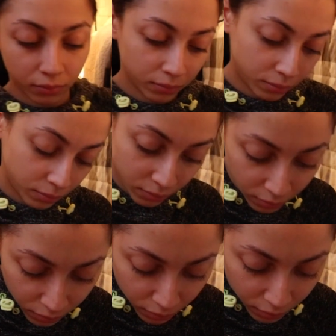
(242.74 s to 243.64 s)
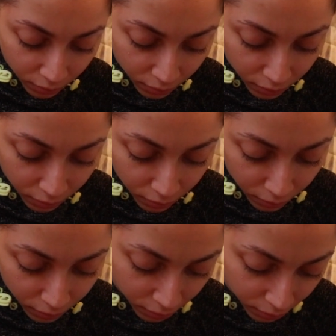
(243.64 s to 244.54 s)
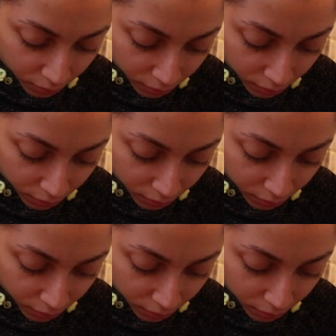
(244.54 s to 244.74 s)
[no speech]